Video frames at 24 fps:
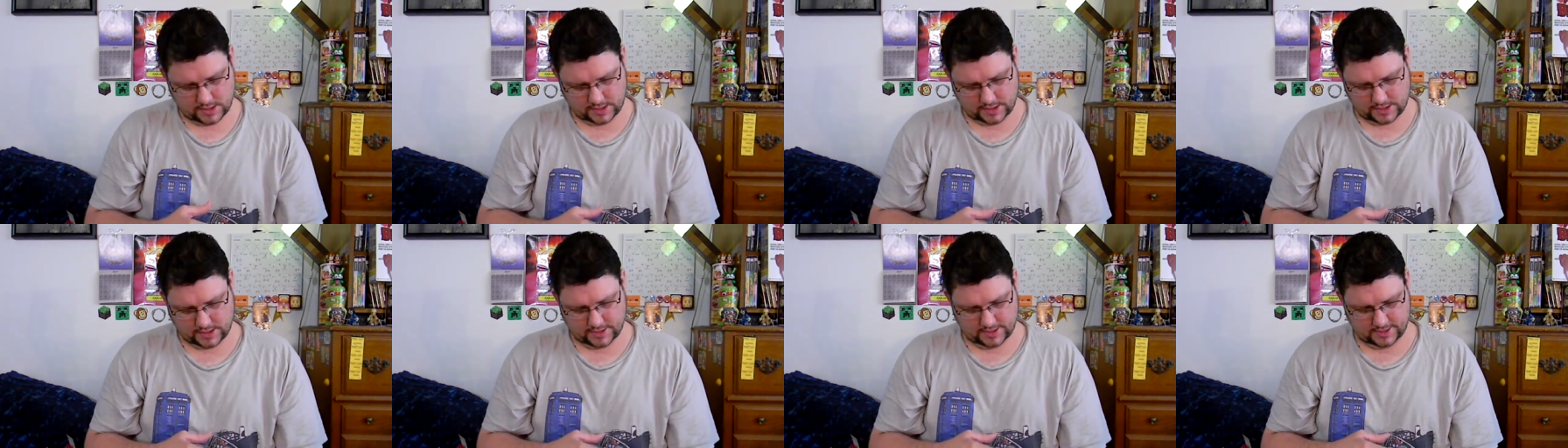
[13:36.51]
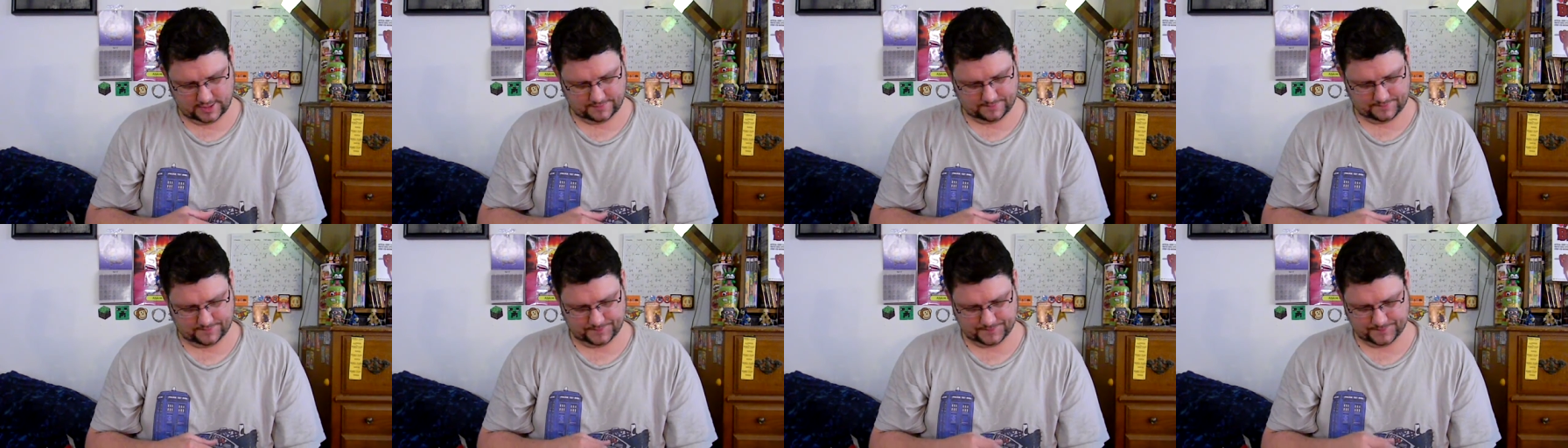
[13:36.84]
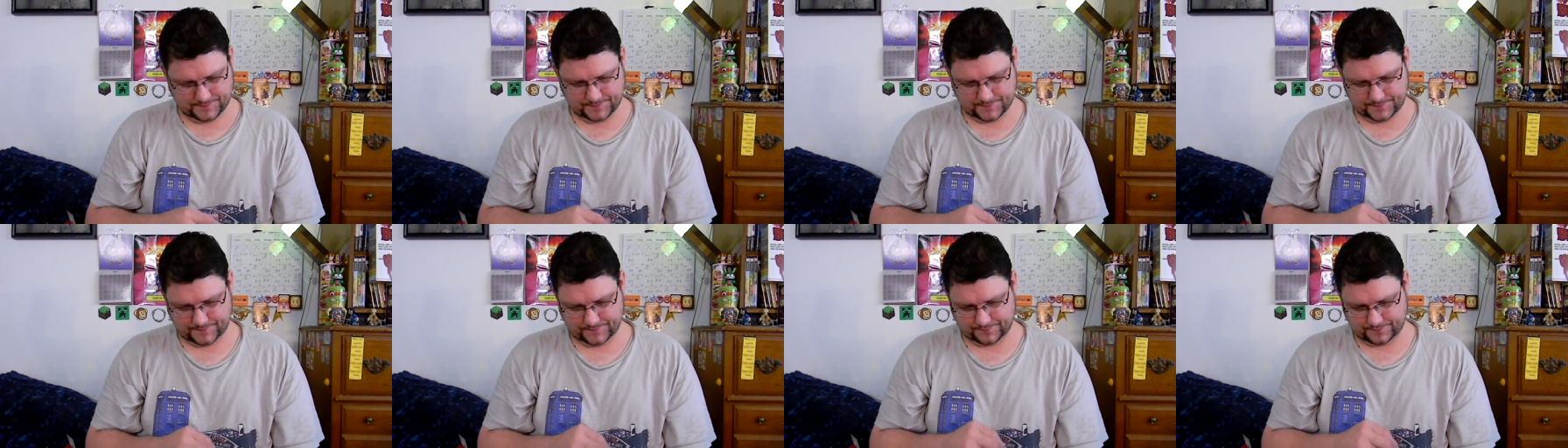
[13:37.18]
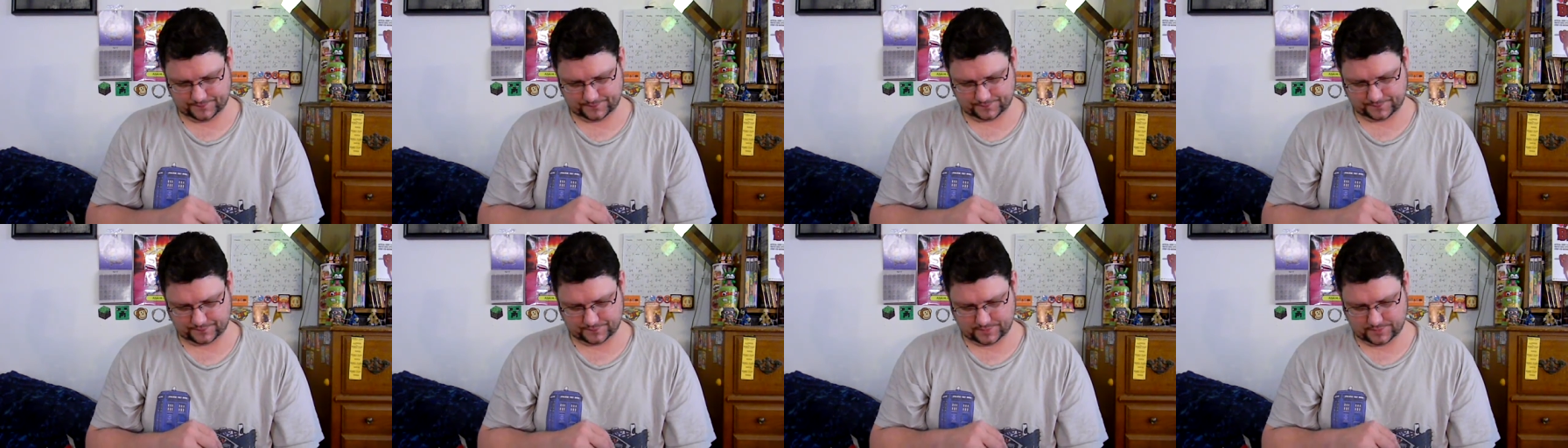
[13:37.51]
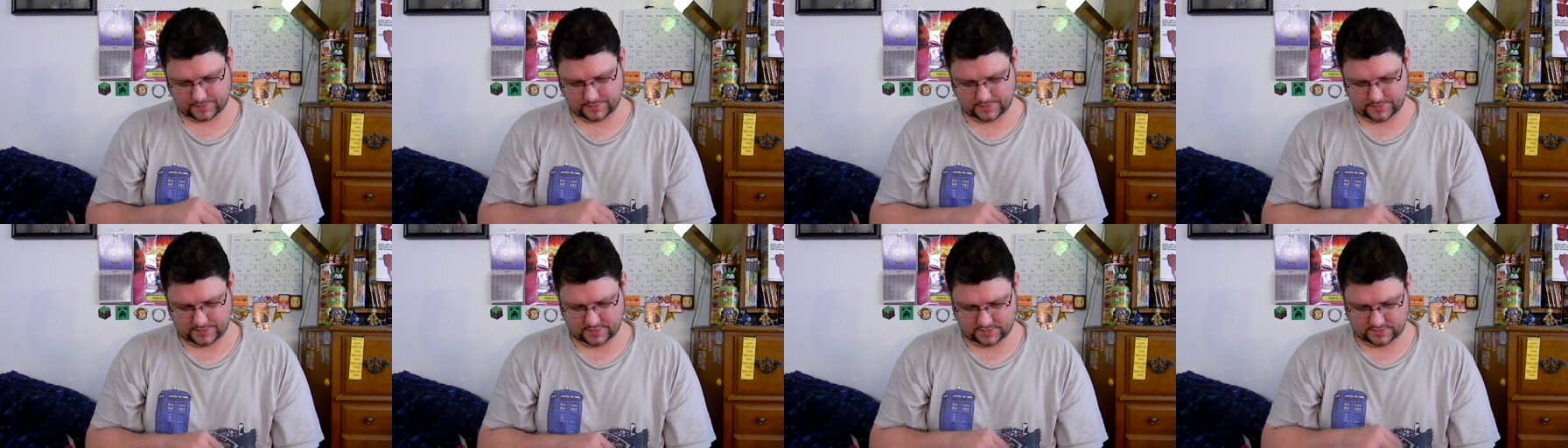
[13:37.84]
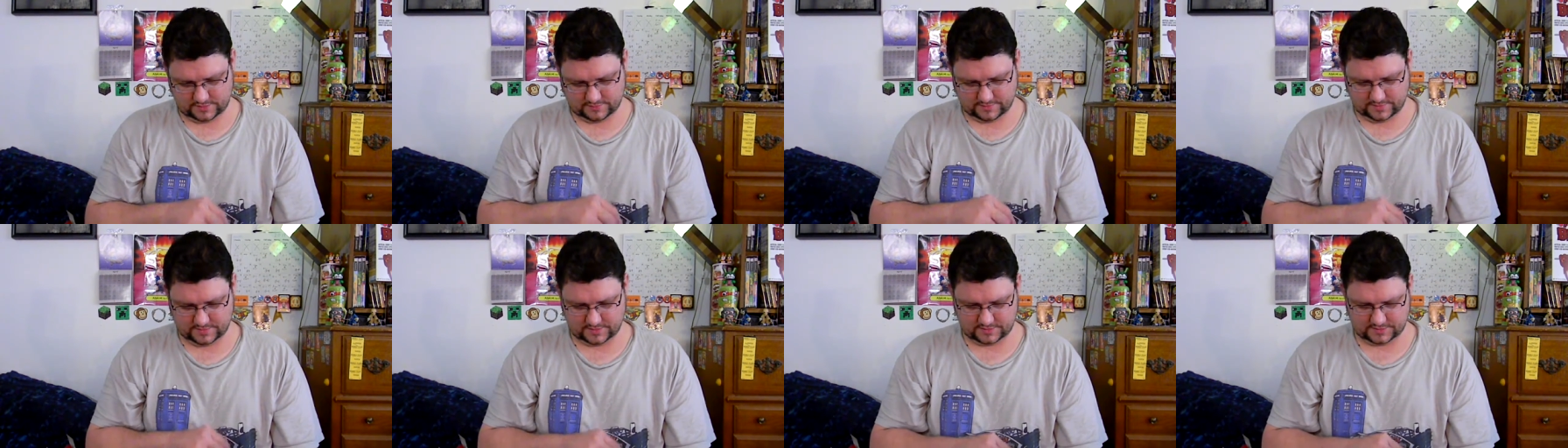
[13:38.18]
Um, this
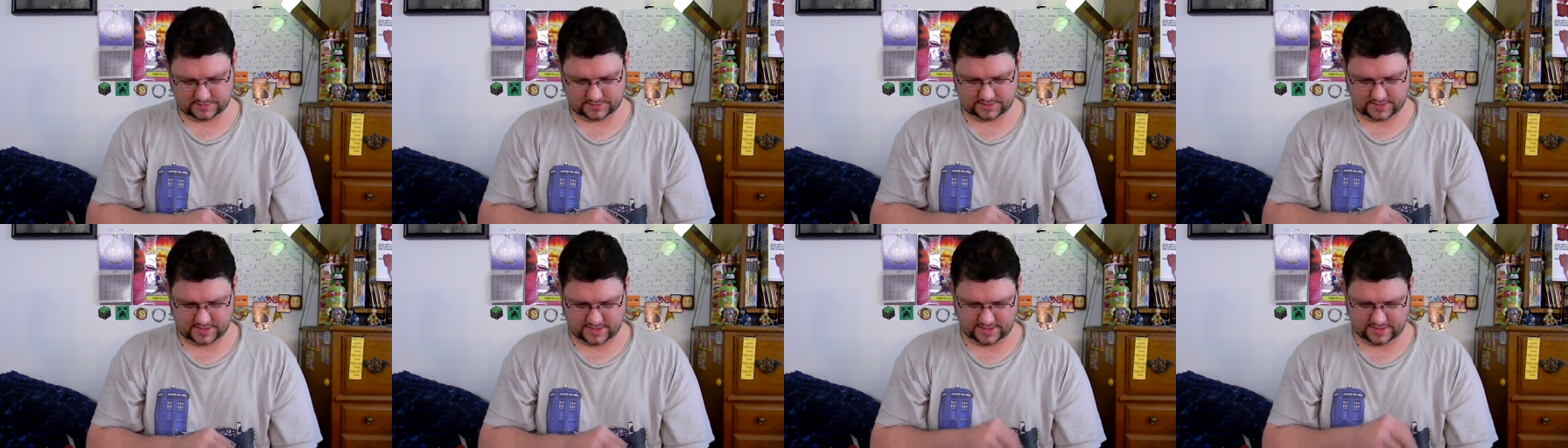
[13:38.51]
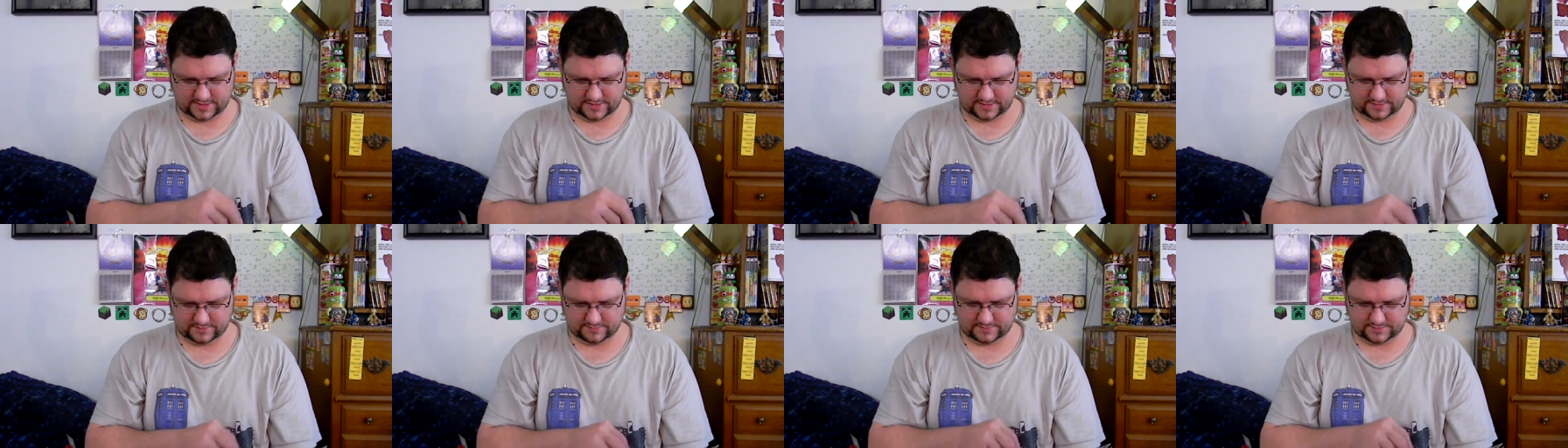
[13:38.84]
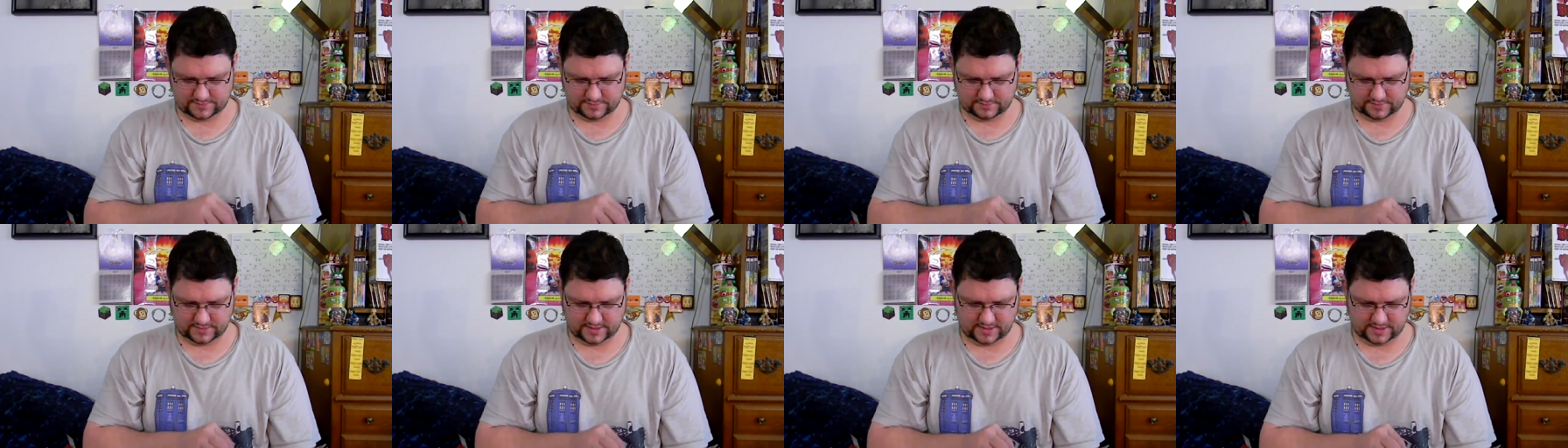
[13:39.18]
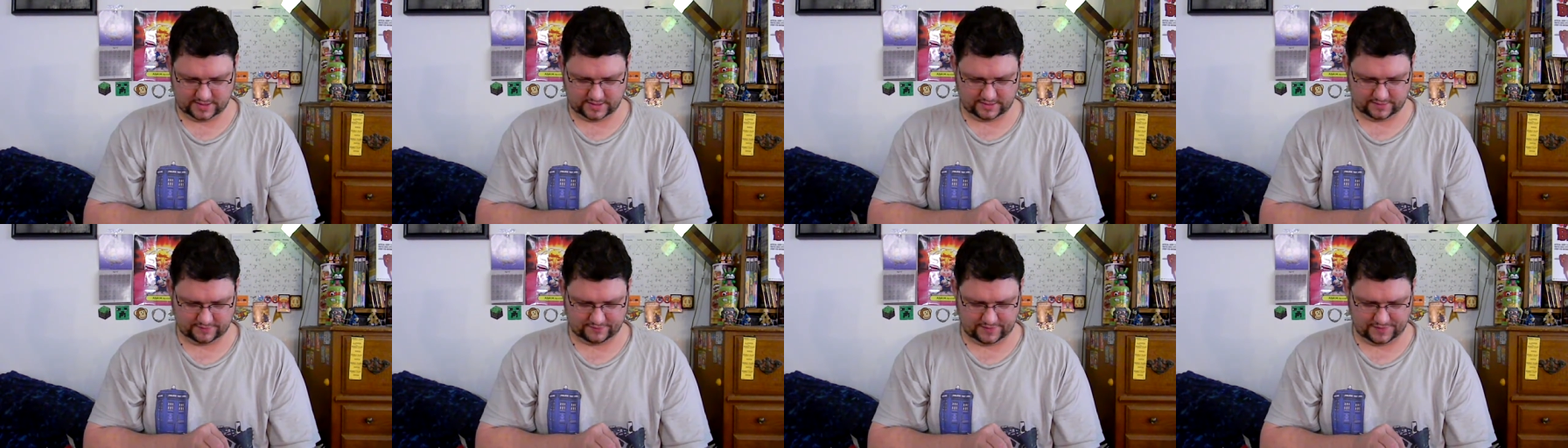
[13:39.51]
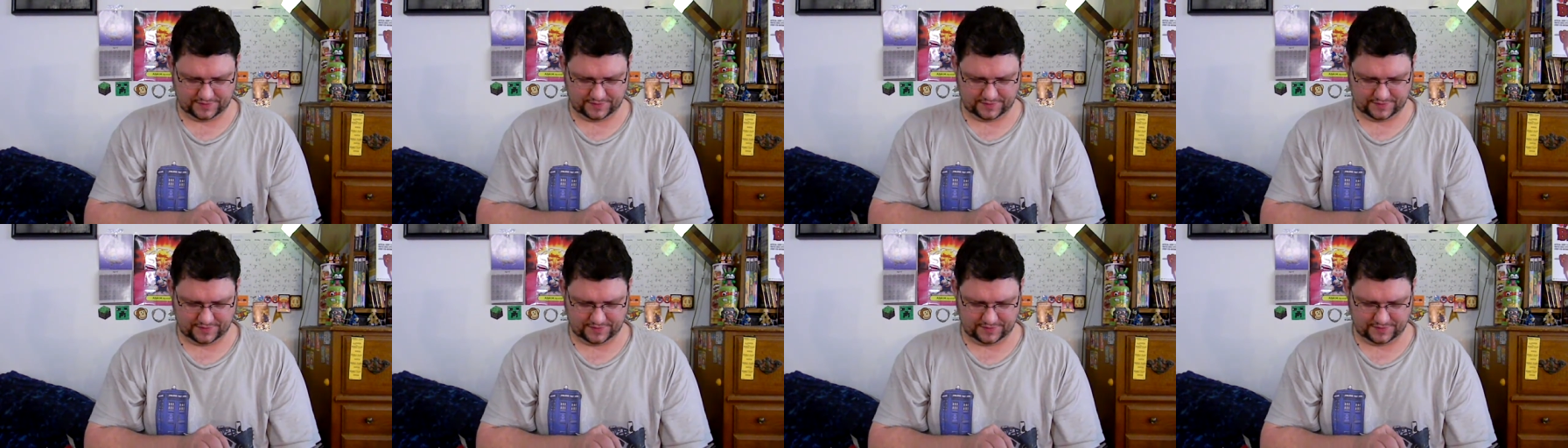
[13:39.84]
month's items, we have...